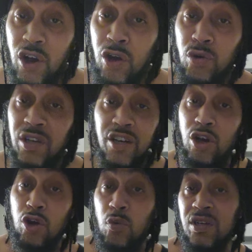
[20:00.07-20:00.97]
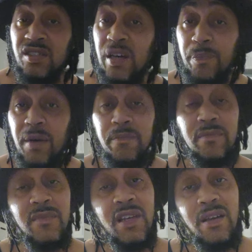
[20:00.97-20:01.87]
if y'all don't, none of y'all don't want to step
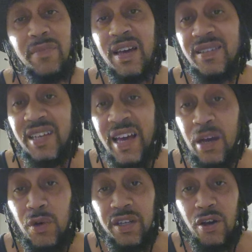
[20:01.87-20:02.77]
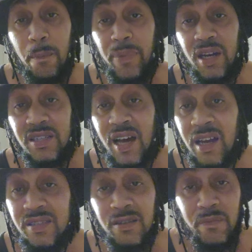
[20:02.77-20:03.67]
up, man, tag one of y'all buddies.
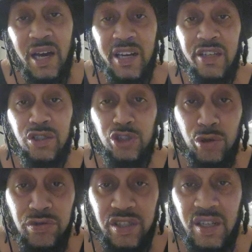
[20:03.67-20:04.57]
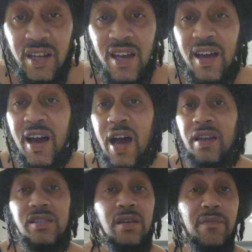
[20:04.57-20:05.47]
Holler somebody in church.
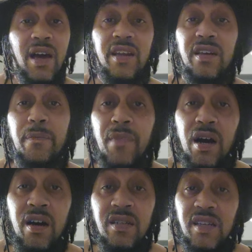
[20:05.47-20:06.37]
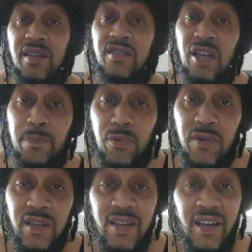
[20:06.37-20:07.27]
Holler somebody in the mosque, in the
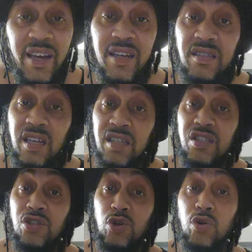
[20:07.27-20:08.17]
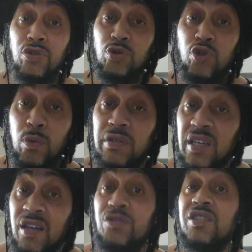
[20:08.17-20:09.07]
temple. Hey, say it's this dude on YouTube who
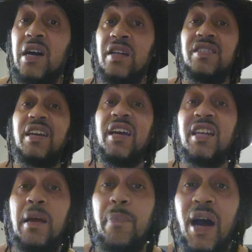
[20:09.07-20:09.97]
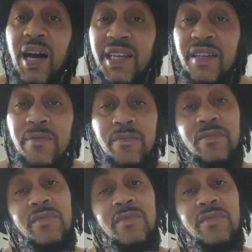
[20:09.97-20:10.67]
said he'll challenge anybody